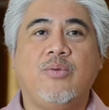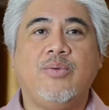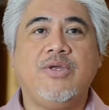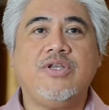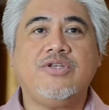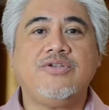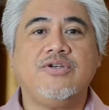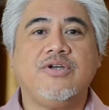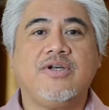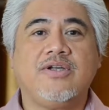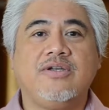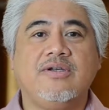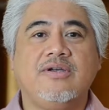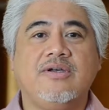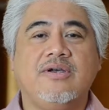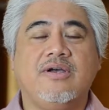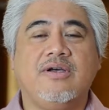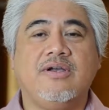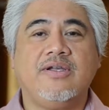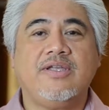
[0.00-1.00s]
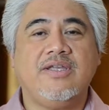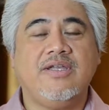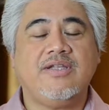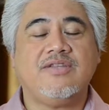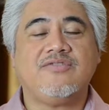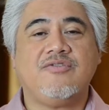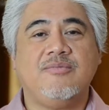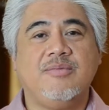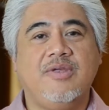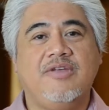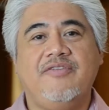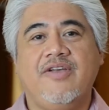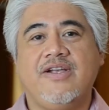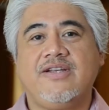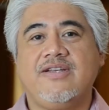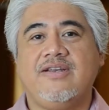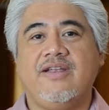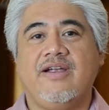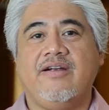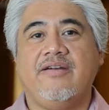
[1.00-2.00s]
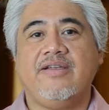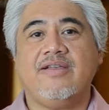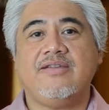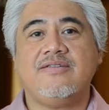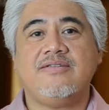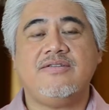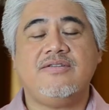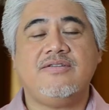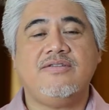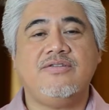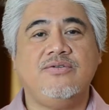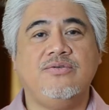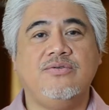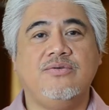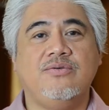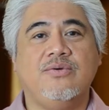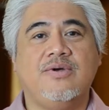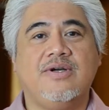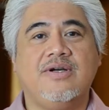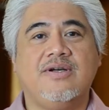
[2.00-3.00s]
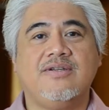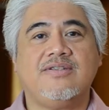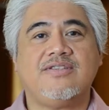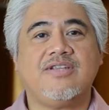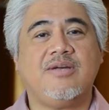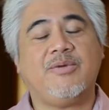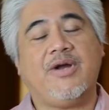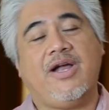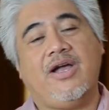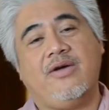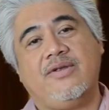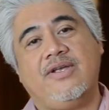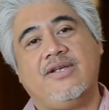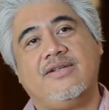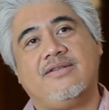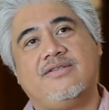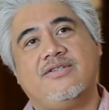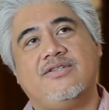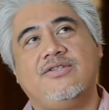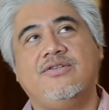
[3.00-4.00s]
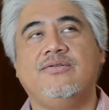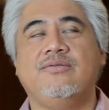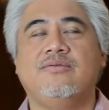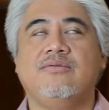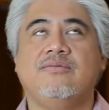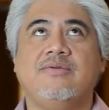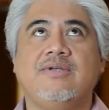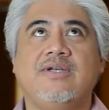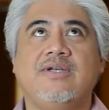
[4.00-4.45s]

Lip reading: we took kids from the affected areas to summer outings, to